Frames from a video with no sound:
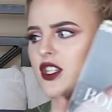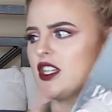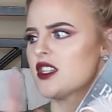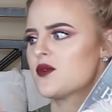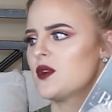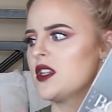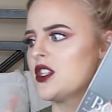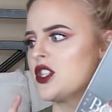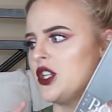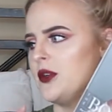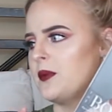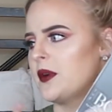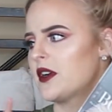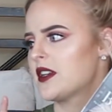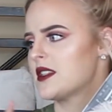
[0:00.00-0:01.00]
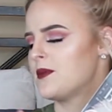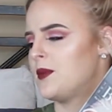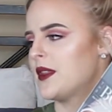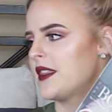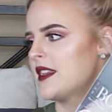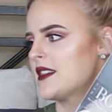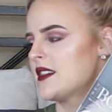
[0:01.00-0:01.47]
She's written 2 books,
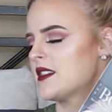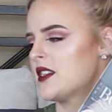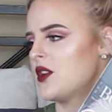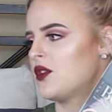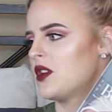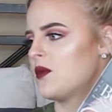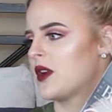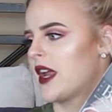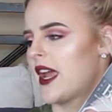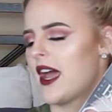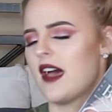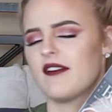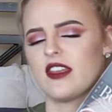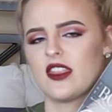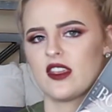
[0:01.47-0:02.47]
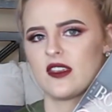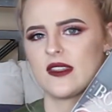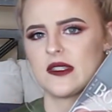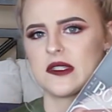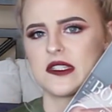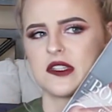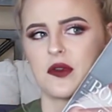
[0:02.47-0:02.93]
but this is the only one I have. I think
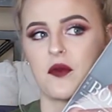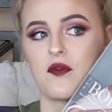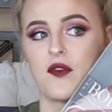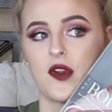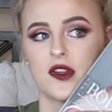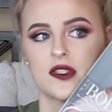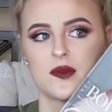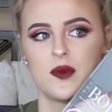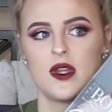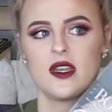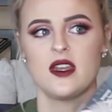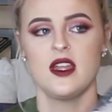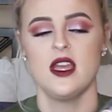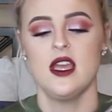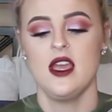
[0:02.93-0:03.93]
this is the first one.